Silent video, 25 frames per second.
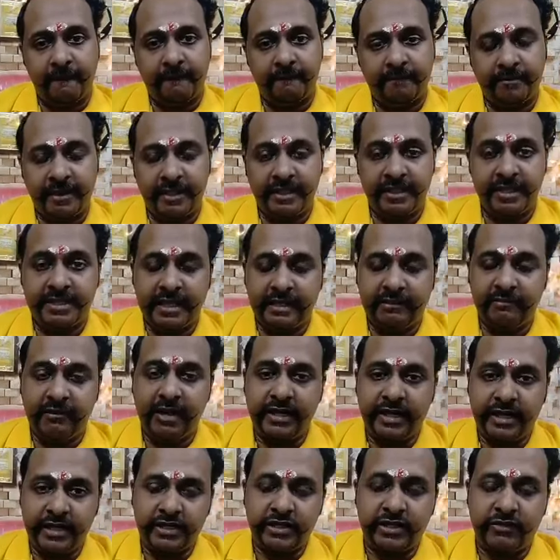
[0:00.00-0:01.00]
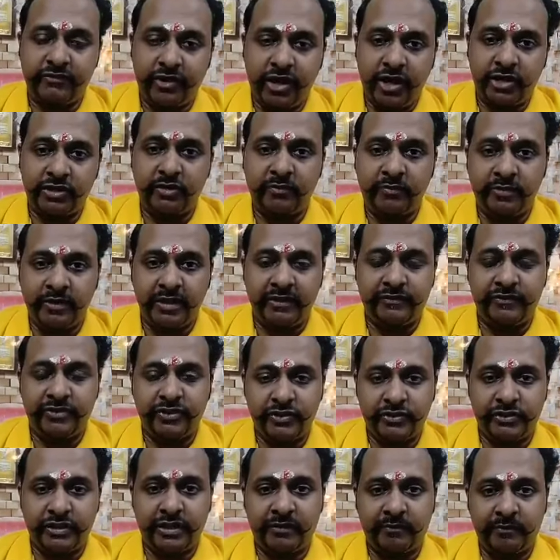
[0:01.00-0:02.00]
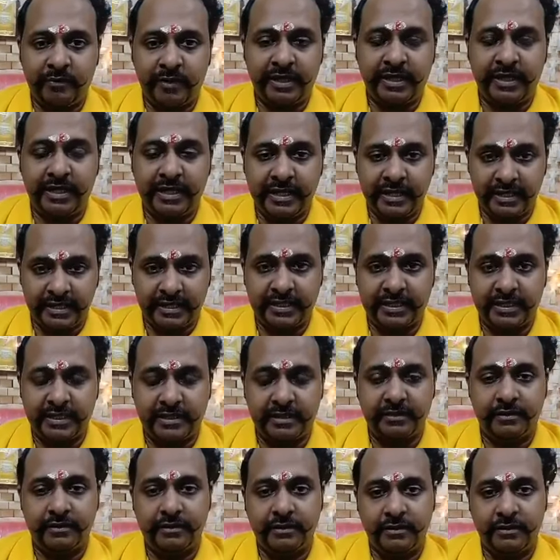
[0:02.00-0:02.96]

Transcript: the disadvantage of orthopedic physiotherapy is